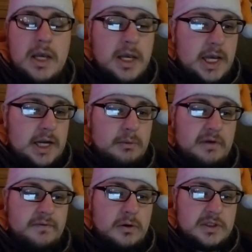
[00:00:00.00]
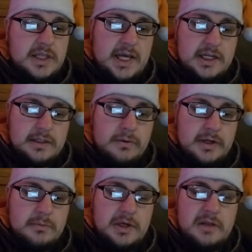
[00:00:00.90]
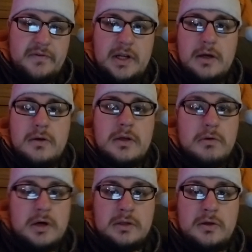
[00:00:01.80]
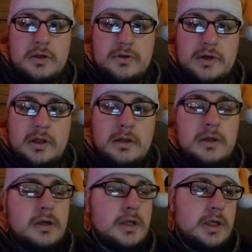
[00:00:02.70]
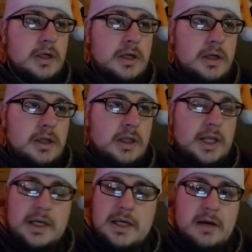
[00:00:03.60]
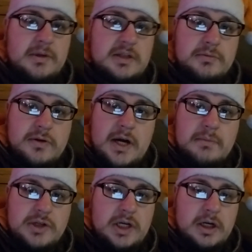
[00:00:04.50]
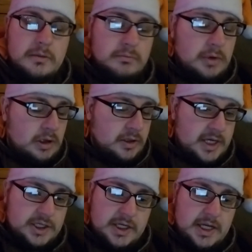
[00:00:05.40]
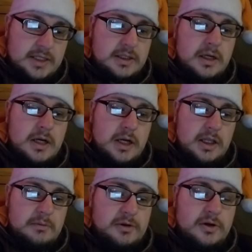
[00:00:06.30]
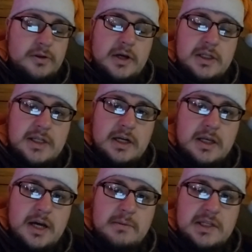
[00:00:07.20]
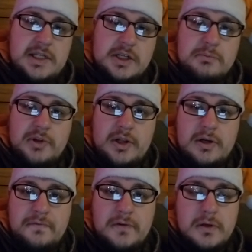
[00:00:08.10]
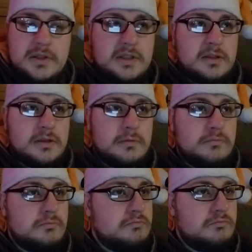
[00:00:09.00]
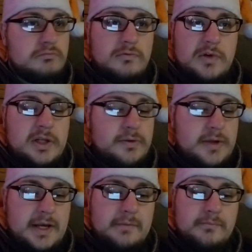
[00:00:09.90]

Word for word: Anyway, folks, that is going to be the video. You all know the drill. Like, comment, subscribe, share, all that jazz. Let me know your thoughts down in the comment section below, folks. What do you think?